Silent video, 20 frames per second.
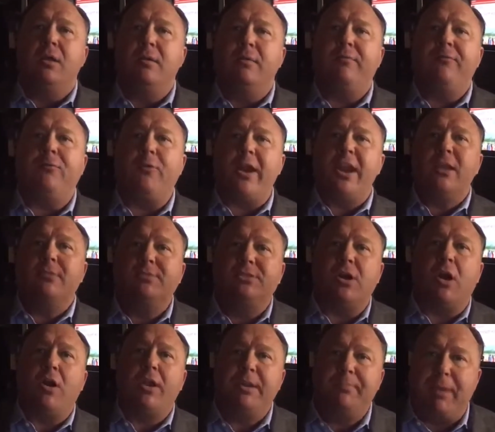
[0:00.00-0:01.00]
Freedom's
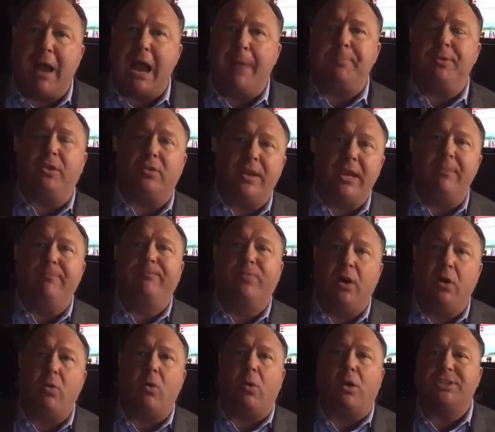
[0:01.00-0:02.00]
already popular.
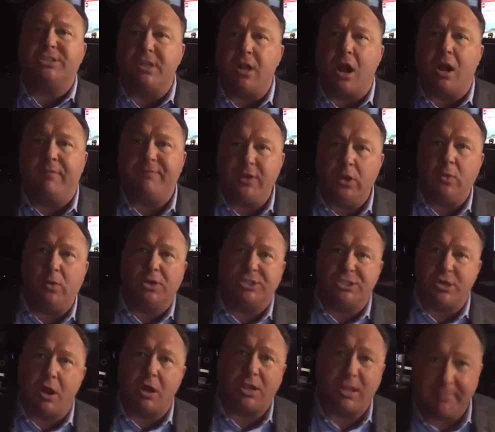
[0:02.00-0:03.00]
InfoWars and our viewers
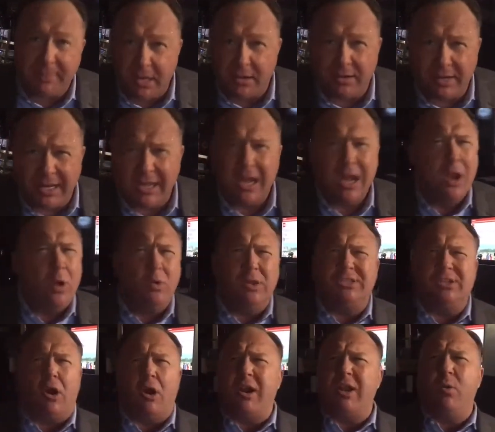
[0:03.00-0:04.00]
and our community
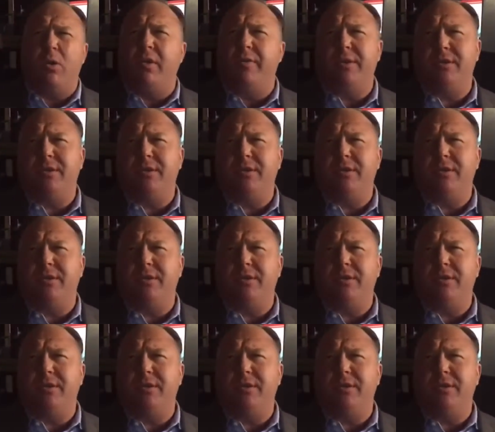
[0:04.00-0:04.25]
is already one of the